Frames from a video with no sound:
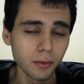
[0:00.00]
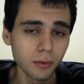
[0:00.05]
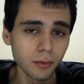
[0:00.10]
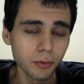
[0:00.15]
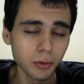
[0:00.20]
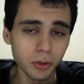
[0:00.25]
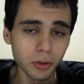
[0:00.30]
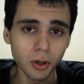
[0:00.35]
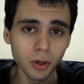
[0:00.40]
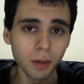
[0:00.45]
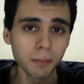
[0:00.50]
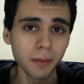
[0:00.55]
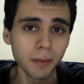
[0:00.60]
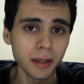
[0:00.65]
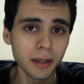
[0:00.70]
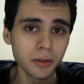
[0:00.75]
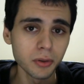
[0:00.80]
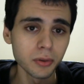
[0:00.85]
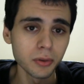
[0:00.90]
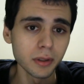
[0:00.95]
for the
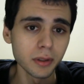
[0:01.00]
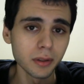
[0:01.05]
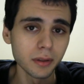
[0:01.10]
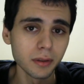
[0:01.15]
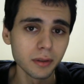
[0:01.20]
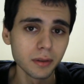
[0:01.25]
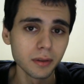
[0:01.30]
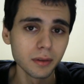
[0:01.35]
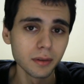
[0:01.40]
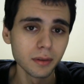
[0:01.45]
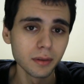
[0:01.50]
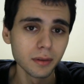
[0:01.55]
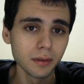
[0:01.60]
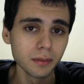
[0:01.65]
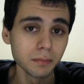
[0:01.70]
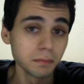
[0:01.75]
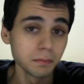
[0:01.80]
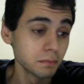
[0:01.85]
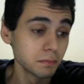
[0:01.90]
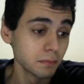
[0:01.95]
combined union.
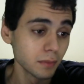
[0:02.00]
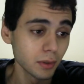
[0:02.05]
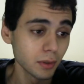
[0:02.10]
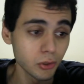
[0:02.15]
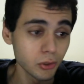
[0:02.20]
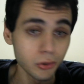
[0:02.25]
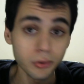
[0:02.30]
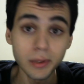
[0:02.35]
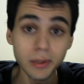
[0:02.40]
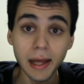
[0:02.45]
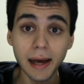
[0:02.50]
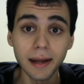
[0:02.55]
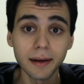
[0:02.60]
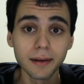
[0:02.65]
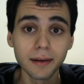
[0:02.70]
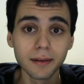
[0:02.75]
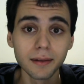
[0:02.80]
You do that